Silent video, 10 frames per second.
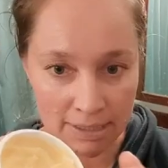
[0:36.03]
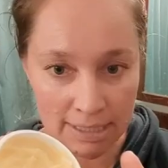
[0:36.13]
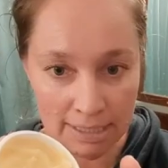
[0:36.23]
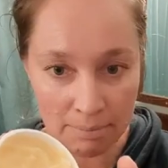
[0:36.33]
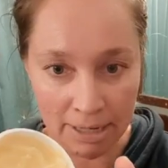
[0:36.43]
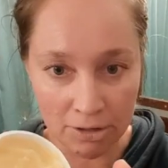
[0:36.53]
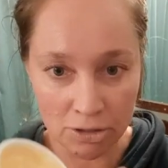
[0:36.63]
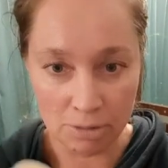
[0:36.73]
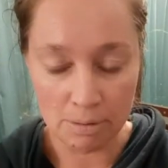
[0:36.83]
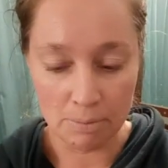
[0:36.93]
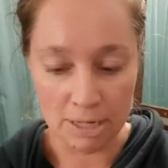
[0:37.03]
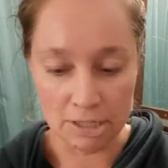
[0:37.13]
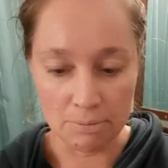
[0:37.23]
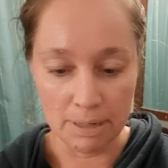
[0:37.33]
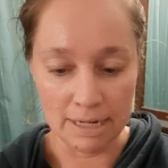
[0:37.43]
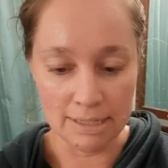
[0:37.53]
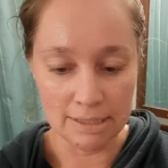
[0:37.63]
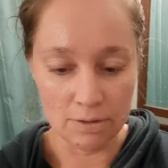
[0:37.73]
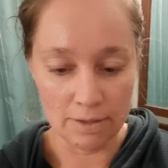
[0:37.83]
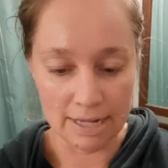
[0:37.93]
This is the Microdermabrasion
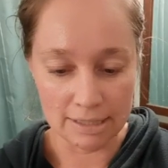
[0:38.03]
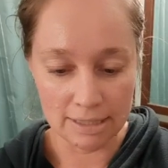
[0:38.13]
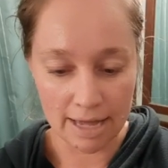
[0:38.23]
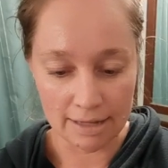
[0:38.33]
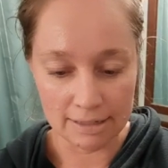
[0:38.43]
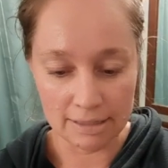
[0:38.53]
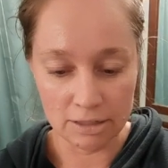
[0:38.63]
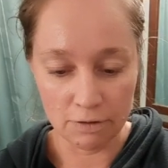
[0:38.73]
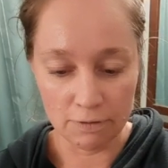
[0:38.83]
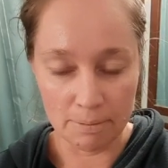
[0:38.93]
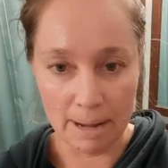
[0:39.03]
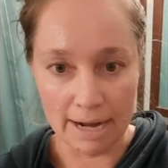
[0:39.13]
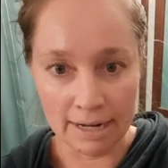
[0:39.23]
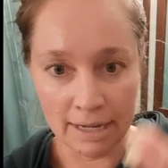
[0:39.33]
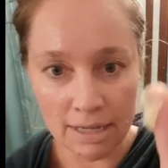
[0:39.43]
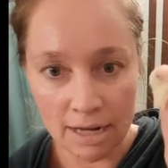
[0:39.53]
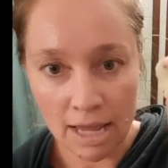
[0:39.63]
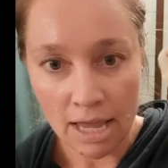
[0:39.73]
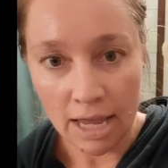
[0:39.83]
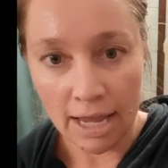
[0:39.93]
paste, so that's that silver packet.
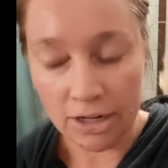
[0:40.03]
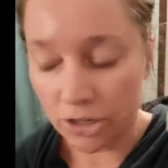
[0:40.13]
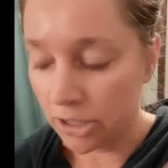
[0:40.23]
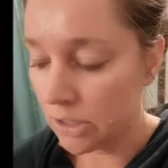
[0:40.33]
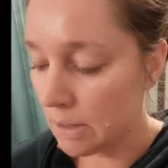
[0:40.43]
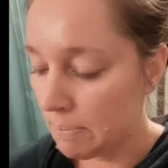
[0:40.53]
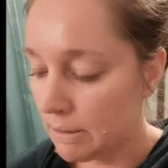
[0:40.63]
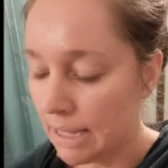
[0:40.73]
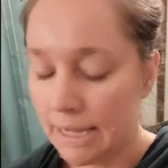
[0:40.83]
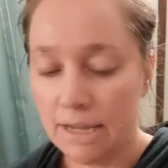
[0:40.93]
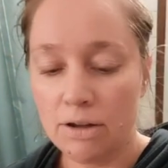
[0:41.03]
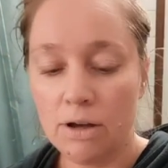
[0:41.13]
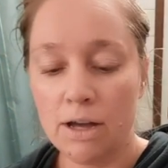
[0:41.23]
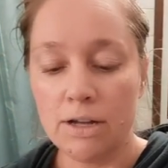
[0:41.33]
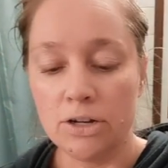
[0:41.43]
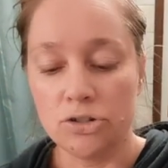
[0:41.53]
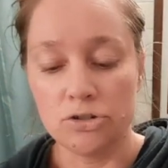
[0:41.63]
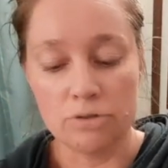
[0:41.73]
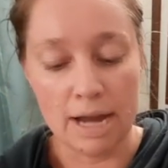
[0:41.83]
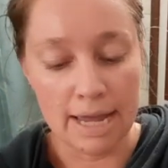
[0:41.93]
And you're gonna apply it on
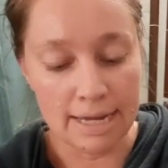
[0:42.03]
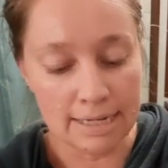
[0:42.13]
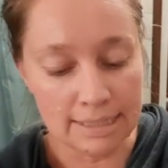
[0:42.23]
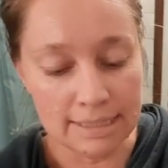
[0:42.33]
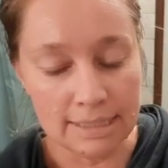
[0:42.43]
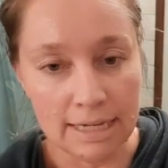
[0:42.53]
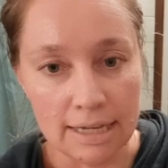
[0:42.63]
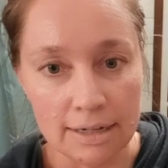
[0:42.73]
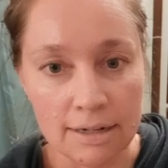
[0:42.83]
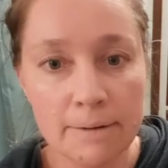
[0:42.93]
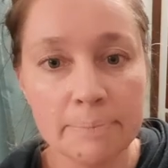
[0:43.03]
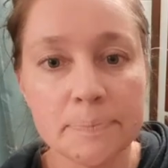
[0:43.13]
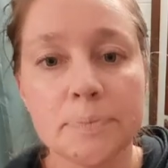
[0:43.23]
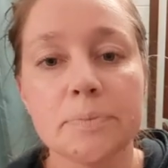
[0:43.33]
dry skin.